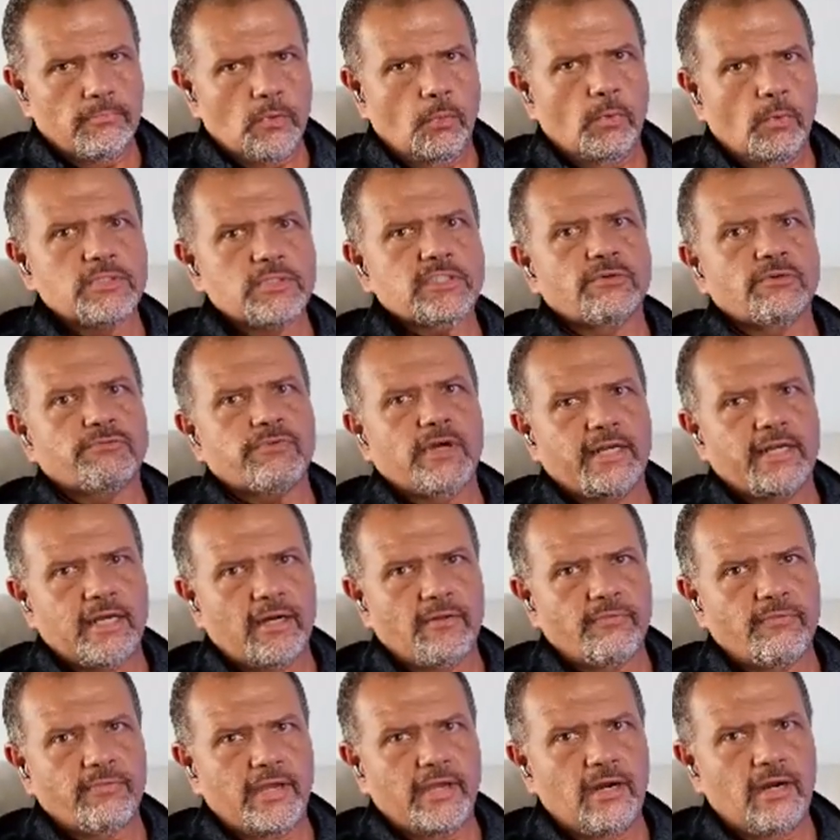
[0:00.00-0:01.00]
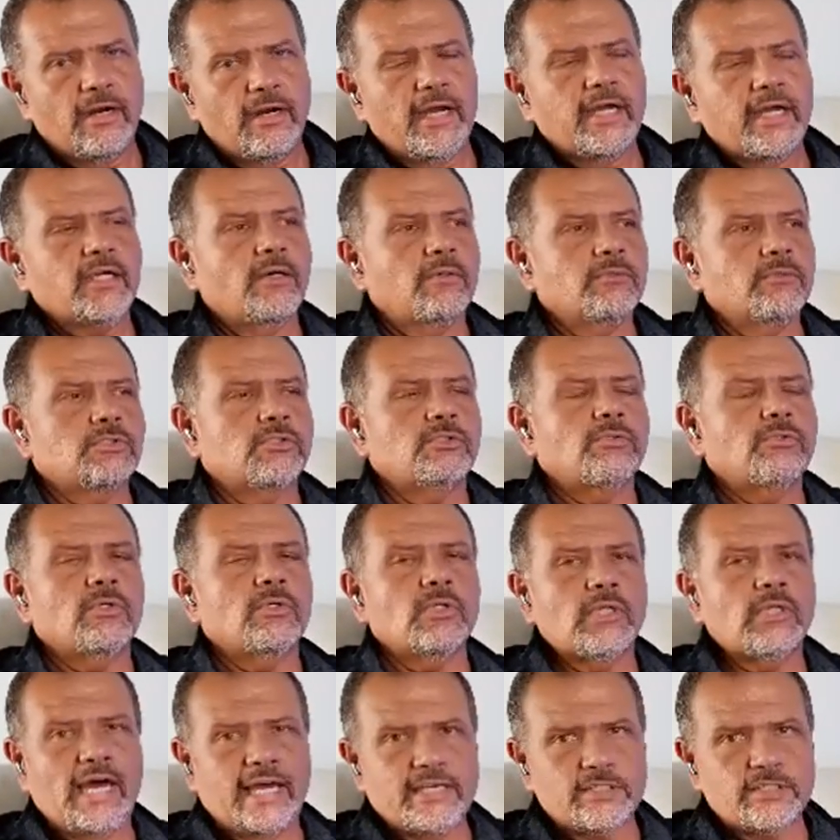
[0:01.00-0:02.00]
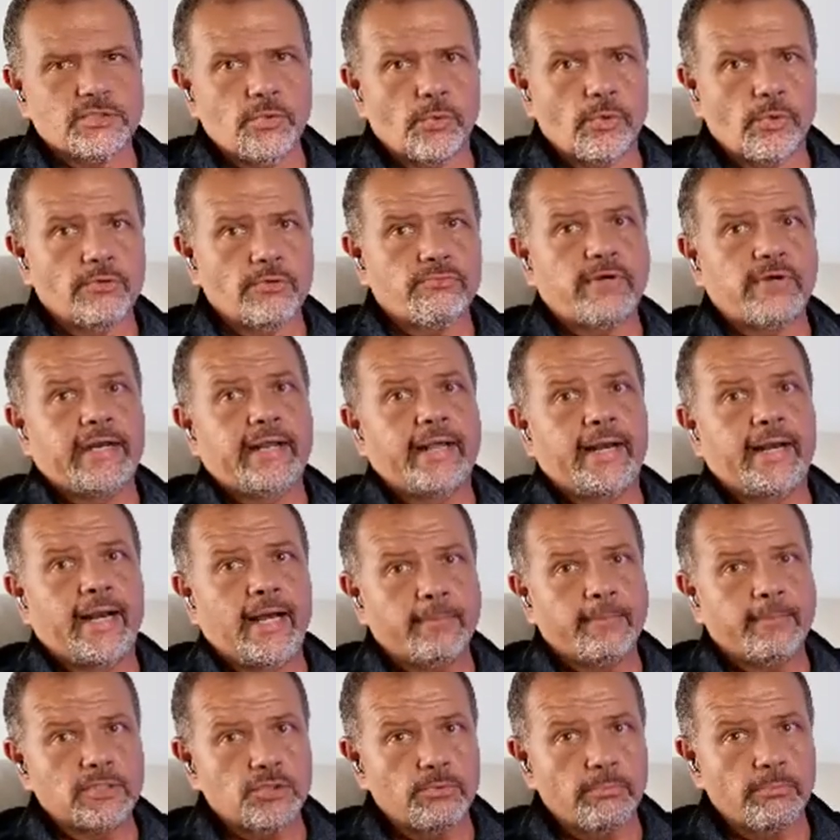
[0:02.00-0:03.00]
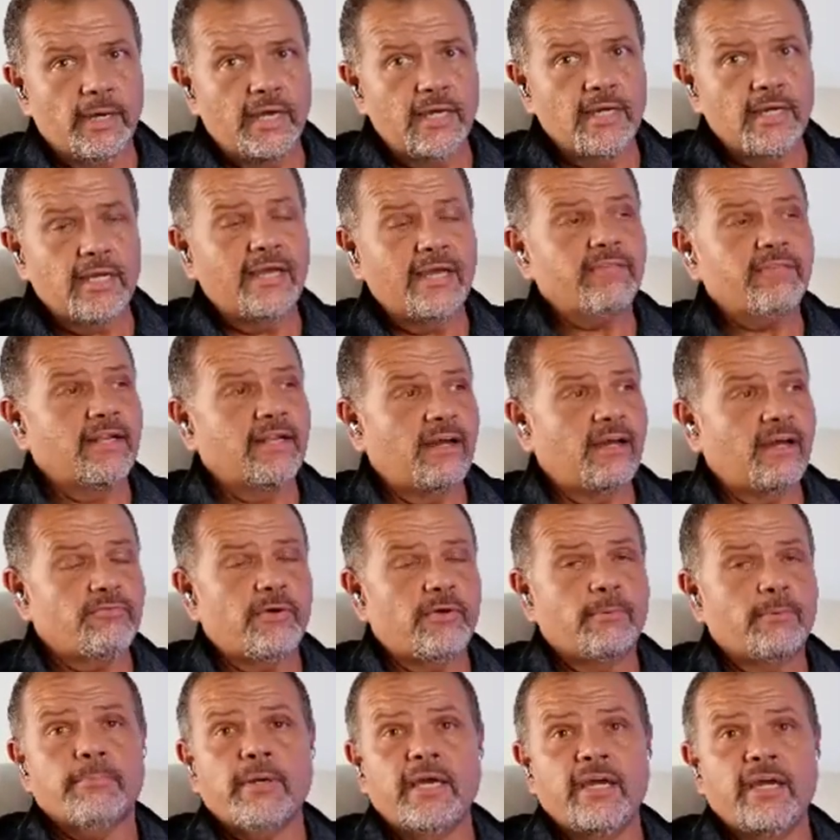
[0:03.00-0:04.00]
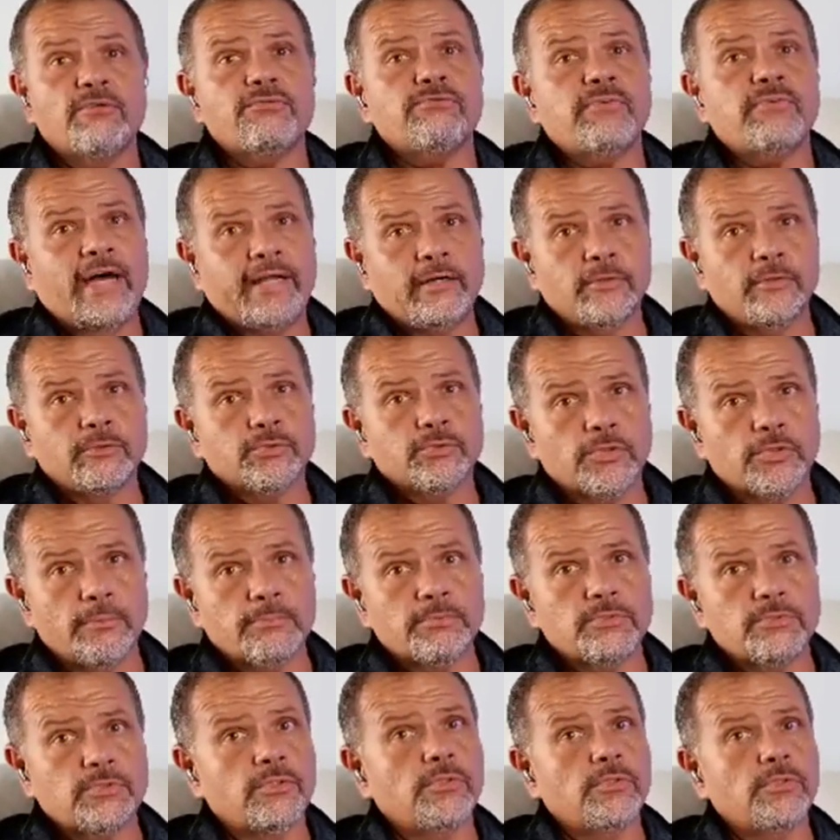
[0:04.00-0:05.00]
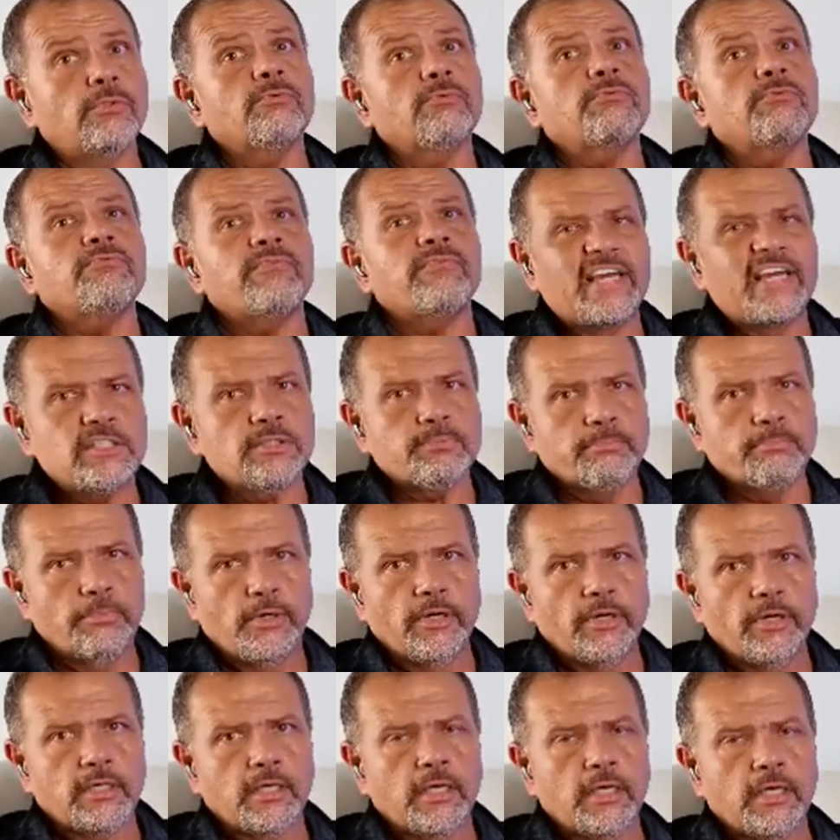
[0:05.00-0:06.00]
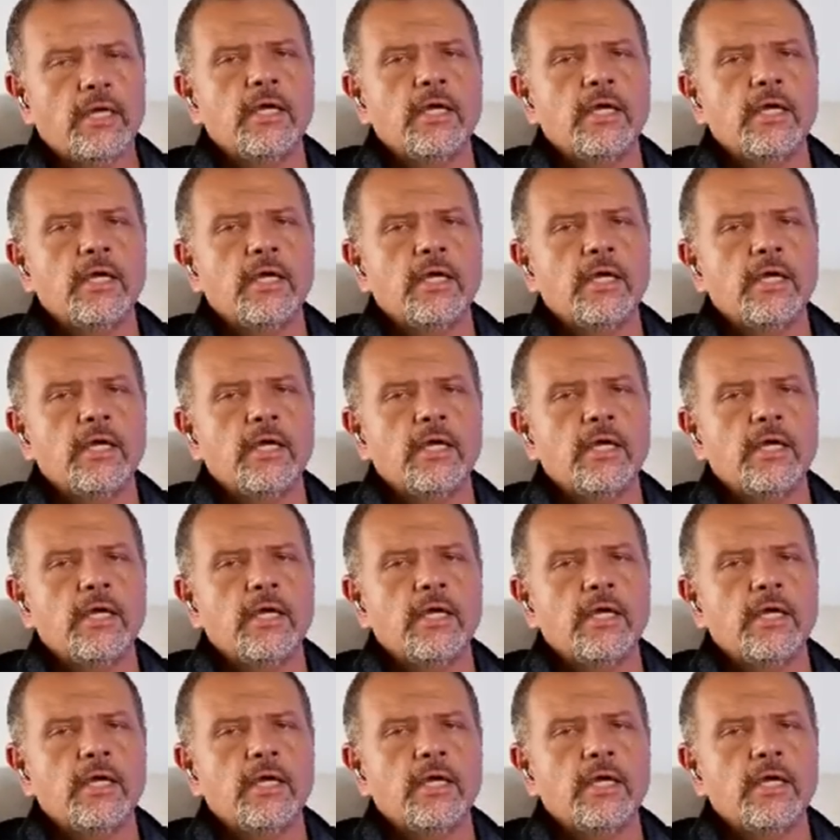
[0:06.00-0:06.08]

Once I find out there, I go to Glassdoor to find out how much you make, and then I f- pay a final trip to Facebook